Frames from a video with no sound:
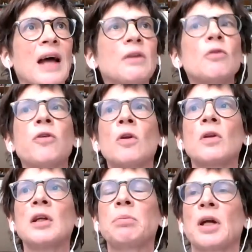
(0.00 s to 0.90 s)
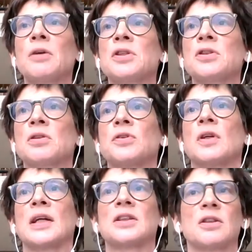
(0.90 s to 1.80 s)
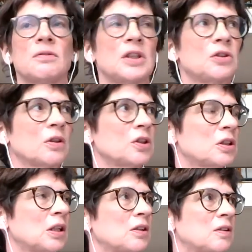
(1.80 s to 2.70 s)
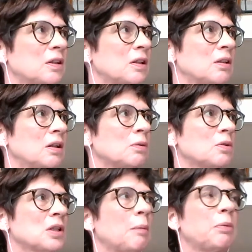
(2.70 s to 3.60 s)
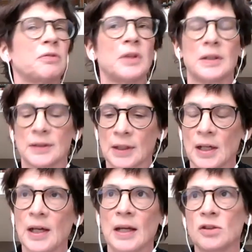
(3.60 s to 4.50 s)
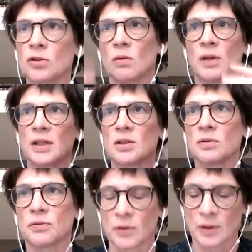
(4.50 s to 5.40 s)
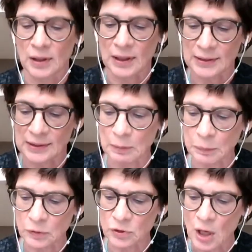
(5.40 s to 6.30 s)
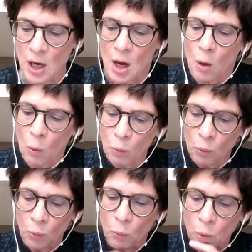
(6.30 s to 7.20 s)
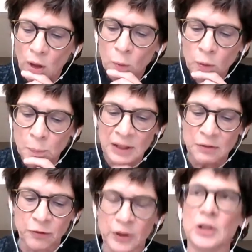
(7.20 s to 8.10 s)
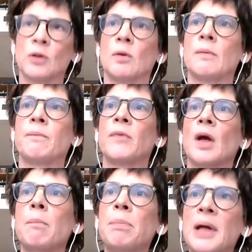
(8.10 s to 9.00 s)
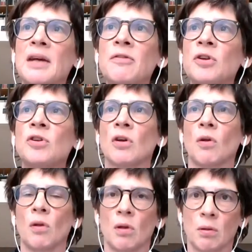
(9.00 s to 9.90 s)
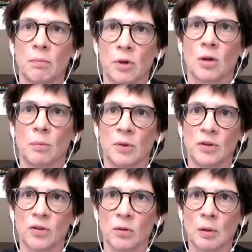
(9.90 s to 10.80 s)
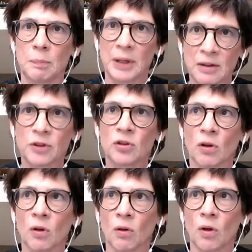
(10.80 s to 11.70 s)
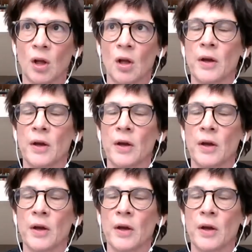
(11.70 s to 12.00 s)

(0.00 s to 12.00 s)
unfolding process of your action research, that you know, it was a couple of years, and there's all kinds of examples. What would be for you a pivotal moment or a pivotal